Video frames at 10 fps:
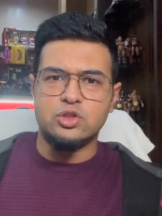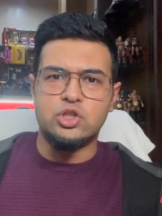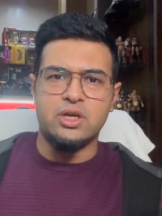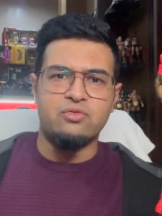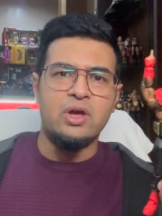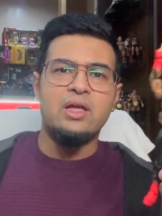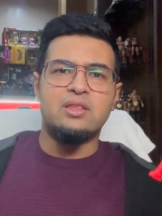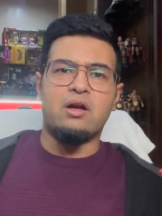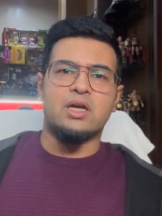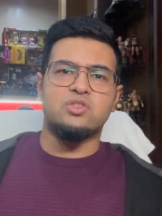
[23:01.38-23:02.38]
chief?
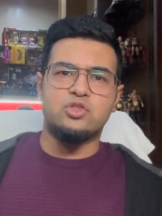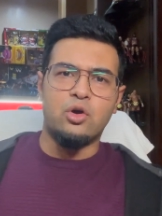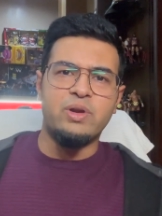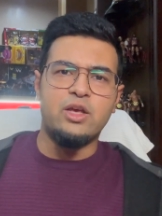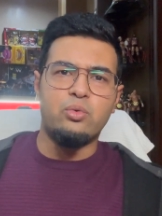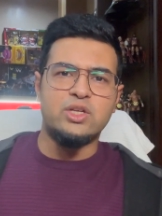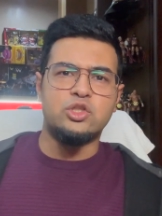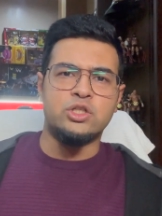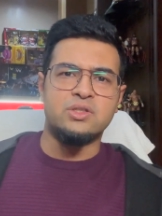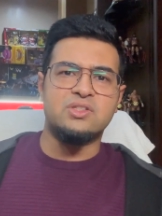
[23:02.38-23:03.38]
There are so many
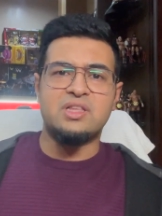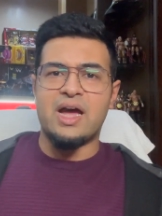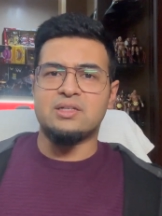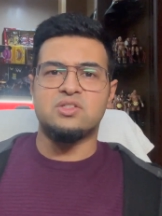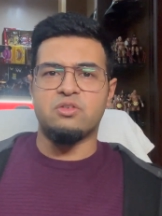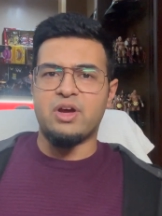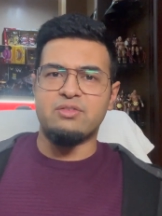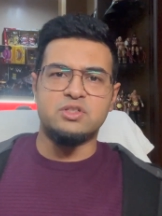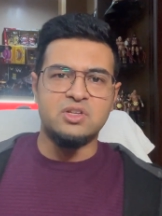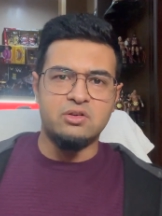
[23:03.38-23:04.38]
questions that
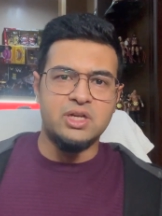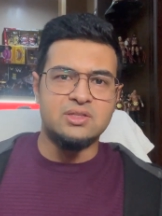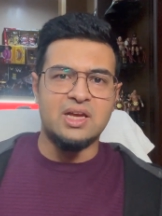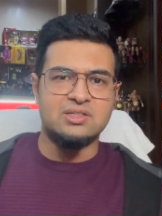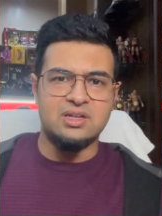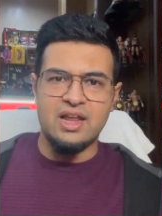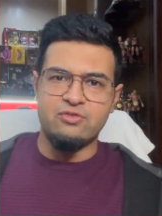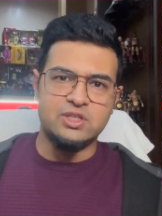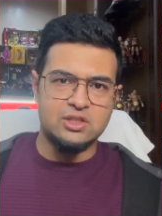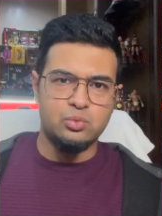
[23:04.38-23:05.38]
Survivor Series has
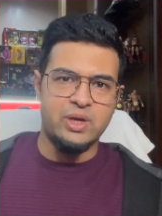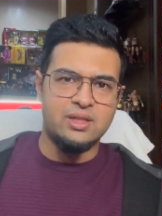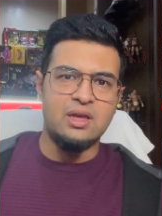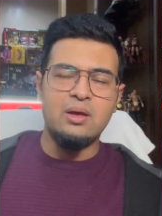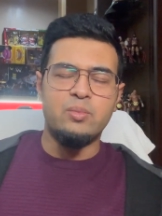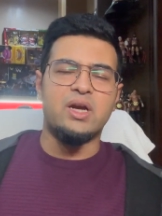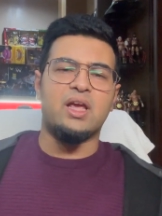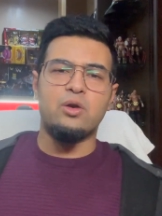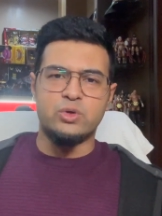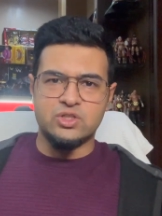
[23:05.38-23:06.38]
left us with, but
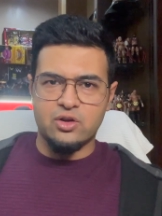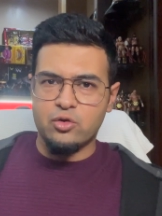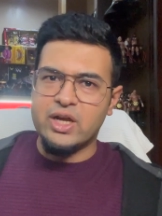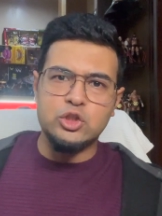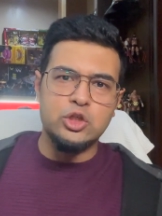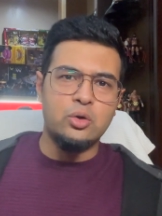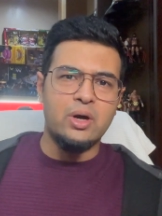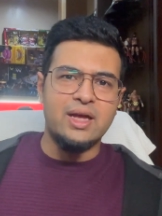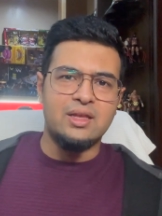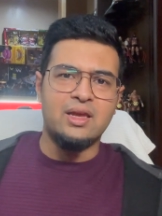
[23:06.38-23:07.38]
it was a great show.
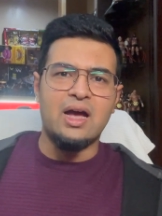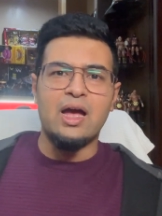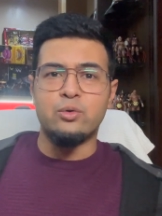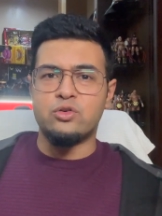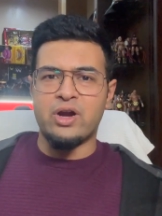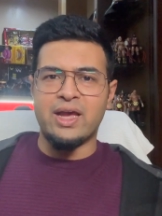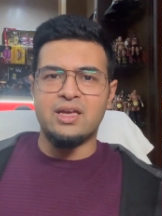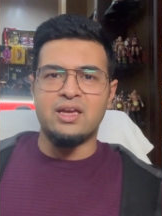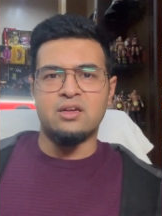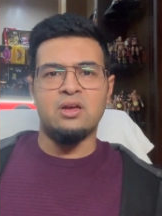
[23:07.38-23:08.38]
I think I would
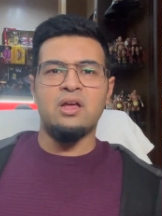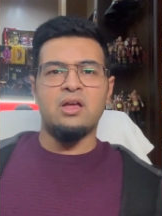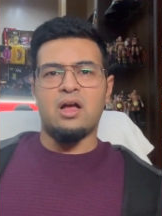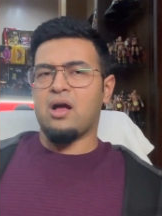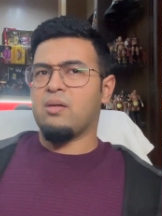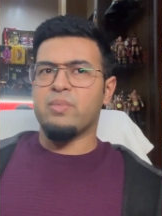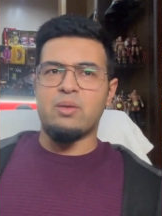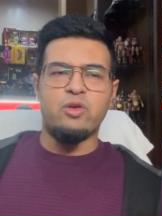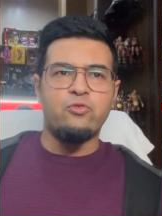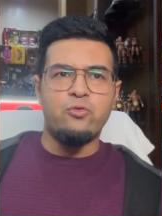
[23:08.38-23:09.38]
rank it
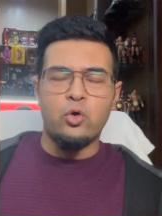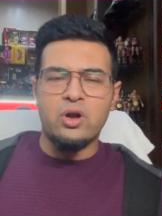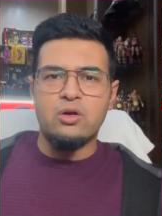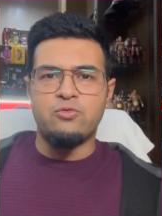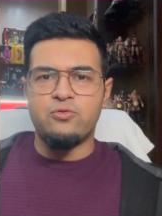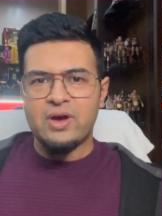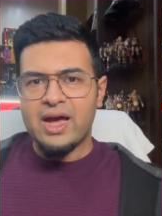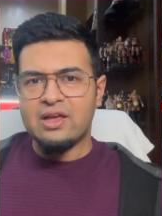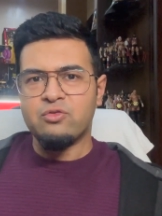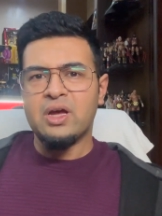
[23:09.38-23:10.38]
maybe 4 out of
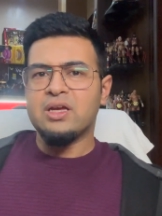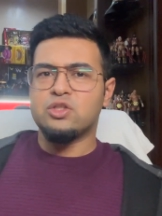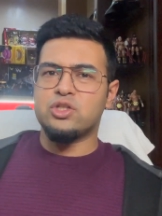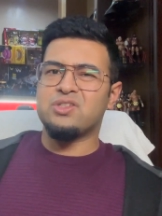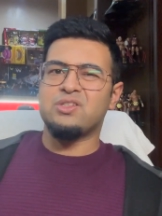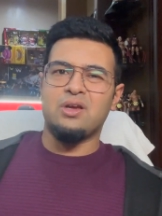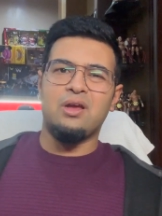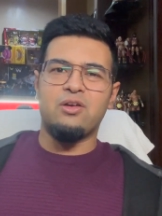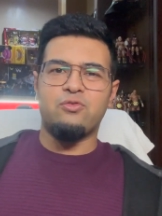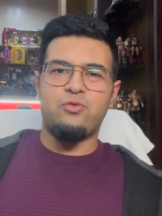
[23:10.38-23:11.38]
5 just
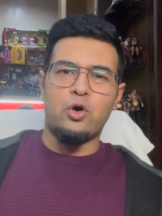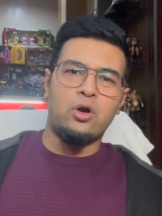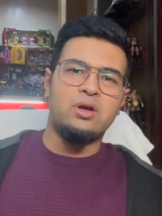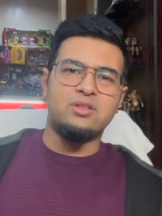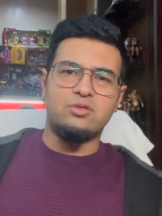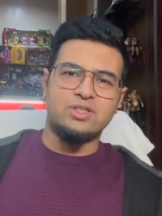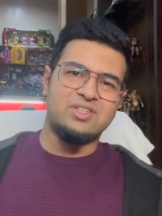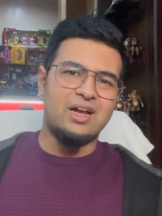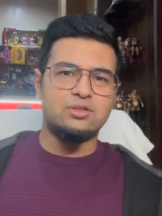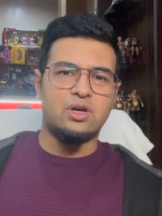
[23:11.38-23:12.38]
for the
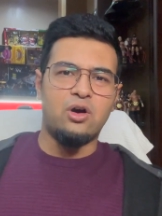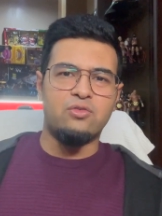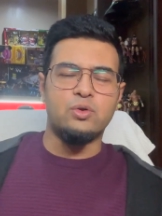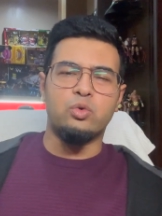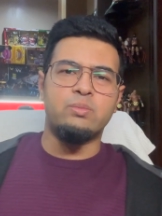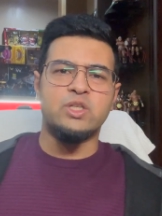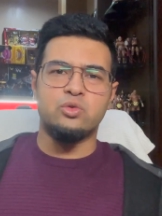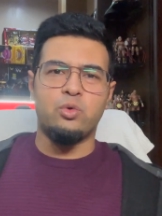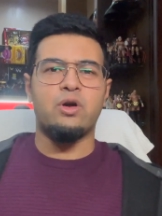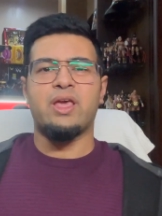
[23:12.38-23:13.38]
result of the women's
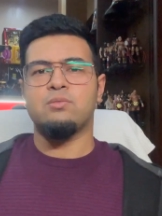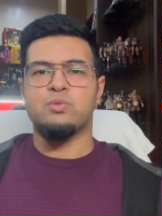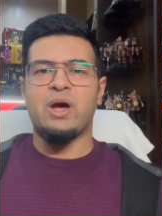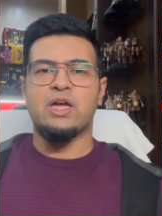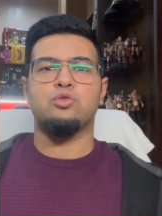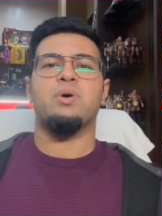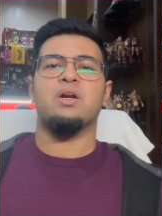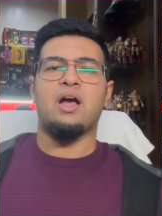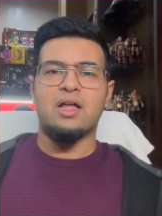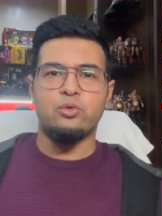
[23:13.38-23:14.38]
WarGames match.
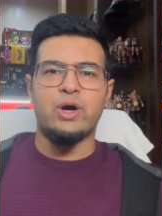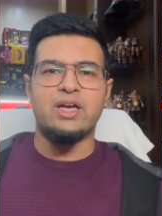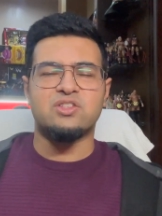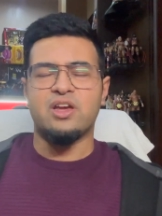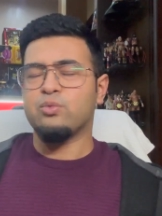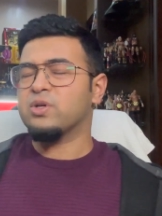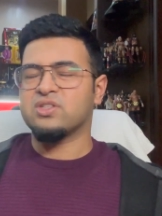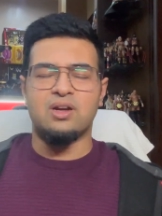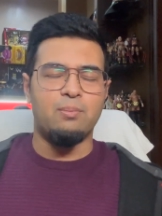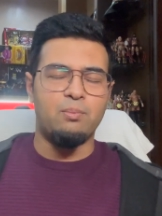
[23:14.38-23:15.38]
But otherwise, it was
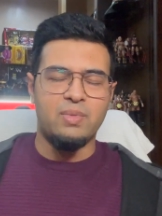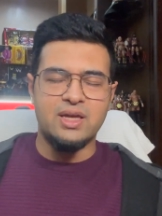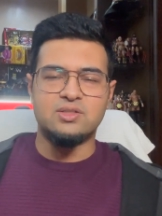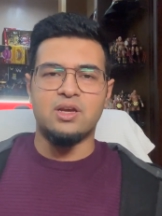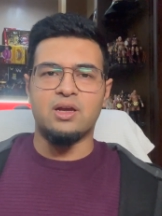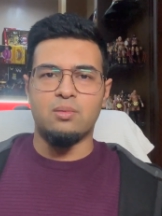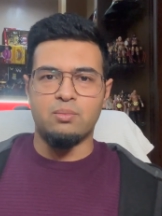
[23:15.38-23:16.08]
an amazing